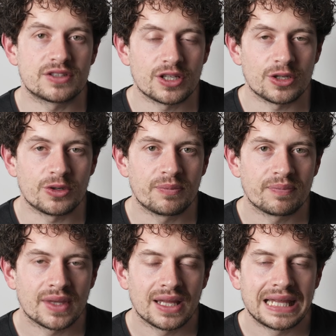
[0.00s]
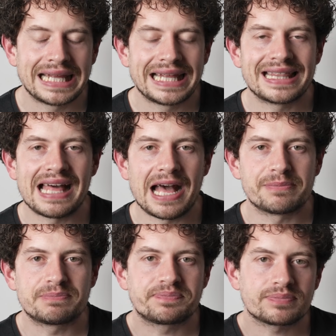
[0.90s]
too, that
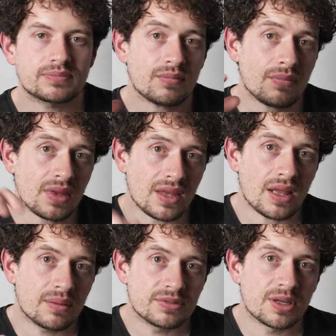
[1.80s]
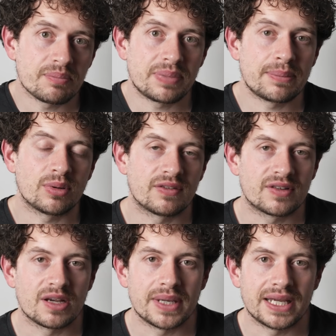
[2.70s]
some people have
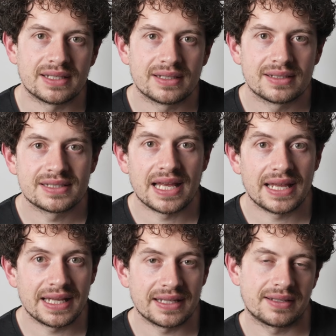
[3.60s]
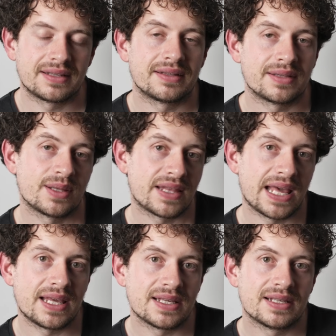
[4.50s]
come in saying that
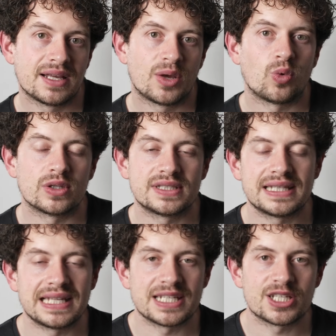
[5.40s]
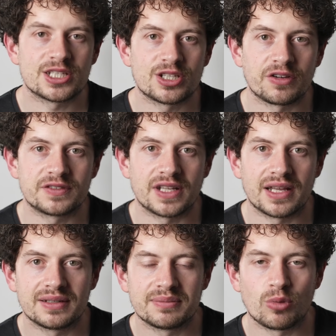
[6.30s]
they wanted these softer,
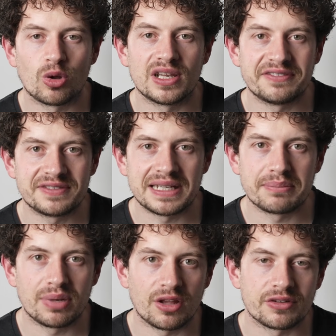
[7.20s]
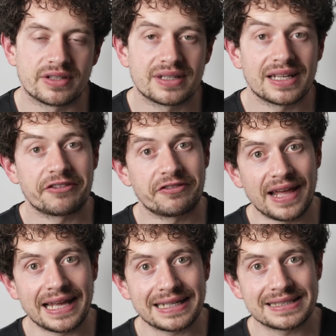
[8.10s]
more lived-in blonde
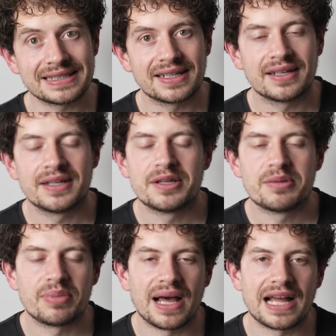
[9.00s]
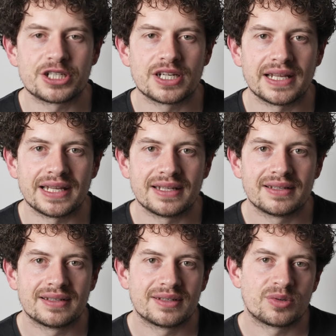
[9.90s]
effects, but actually
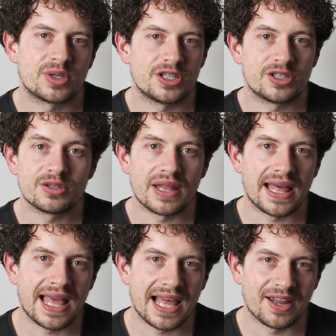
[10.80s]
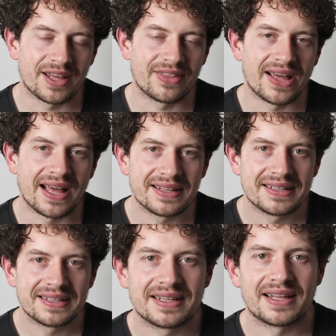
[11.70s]
when you do their hair like that,
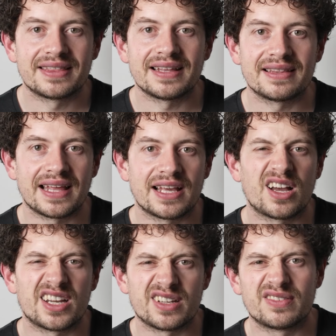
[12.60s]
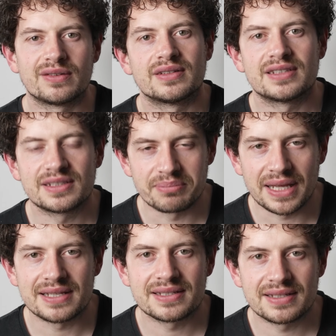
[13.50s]
I think they kind of
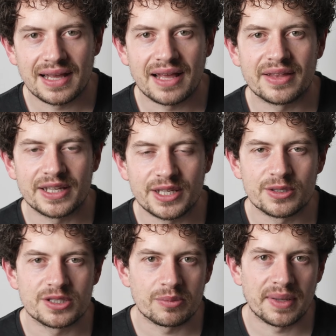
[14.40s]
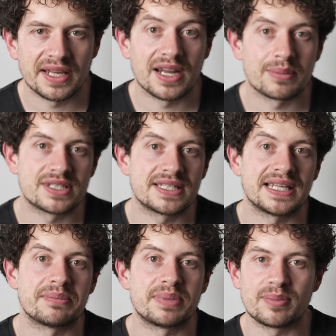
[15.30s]
miss how they used to be. And I'm
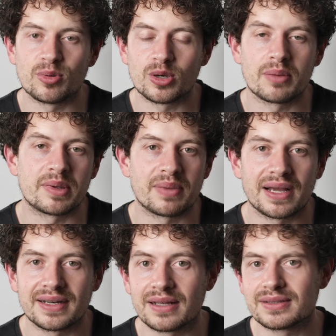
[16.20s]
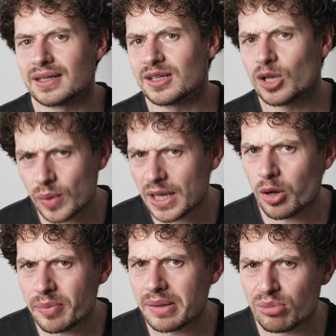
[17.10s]
seeing people coming back now saying, can we go
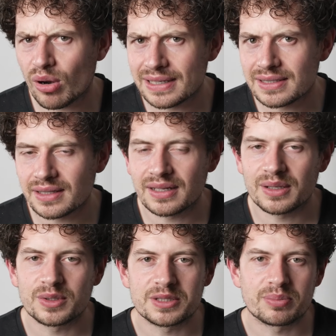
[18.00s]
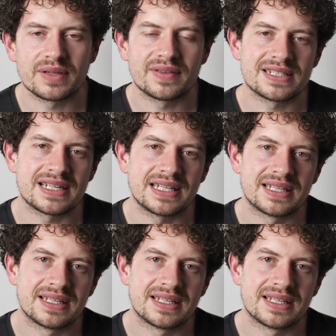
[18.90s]
a bit brighter than I was previously?